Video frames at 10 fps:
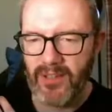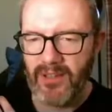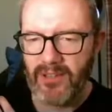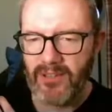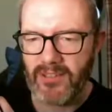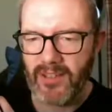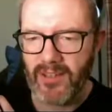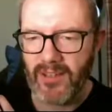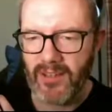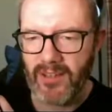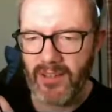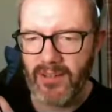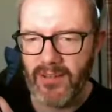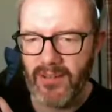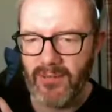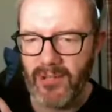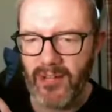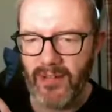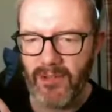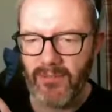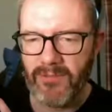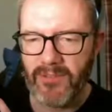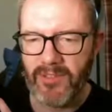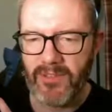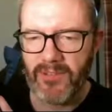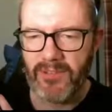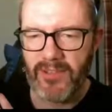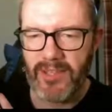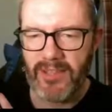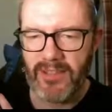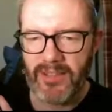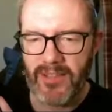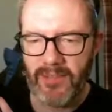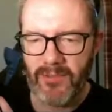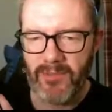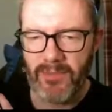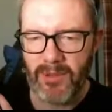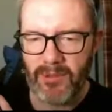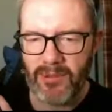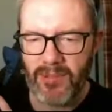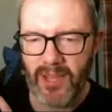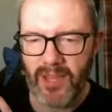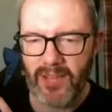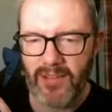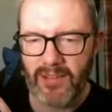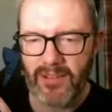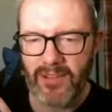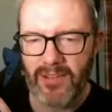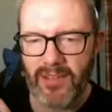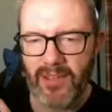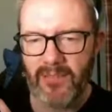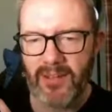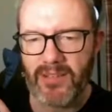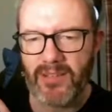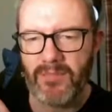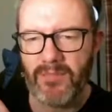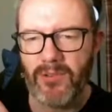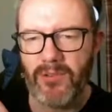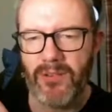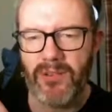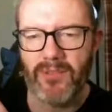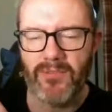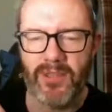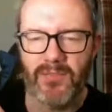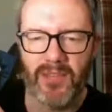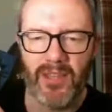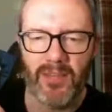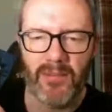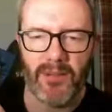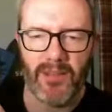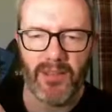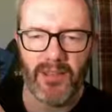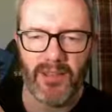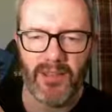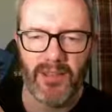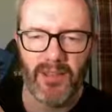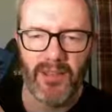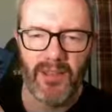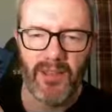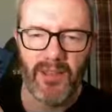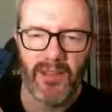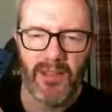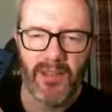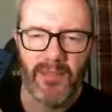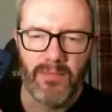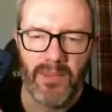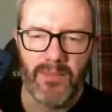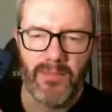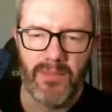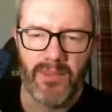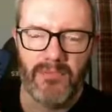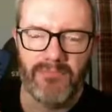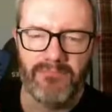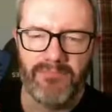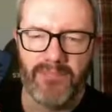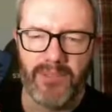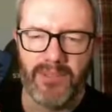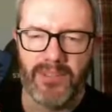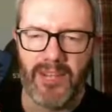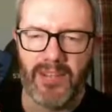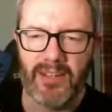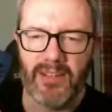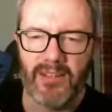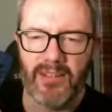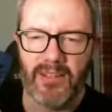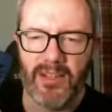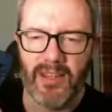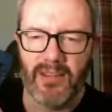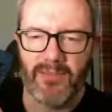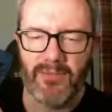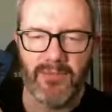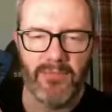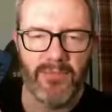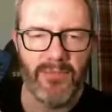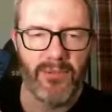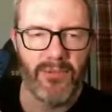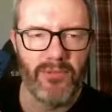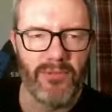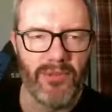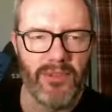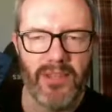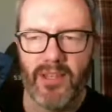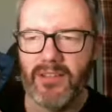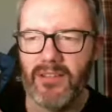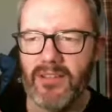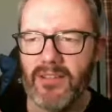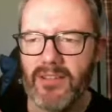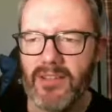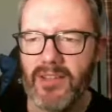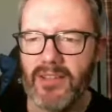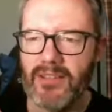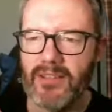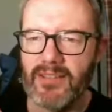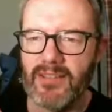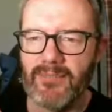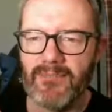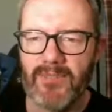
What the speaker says: Looks like we're going to have our first ever defeat. Came off the post there. Look, Jimenez had more than enough time to get up, I think. Bit of standing on his leg from Bournemouth there. Dirty tactics.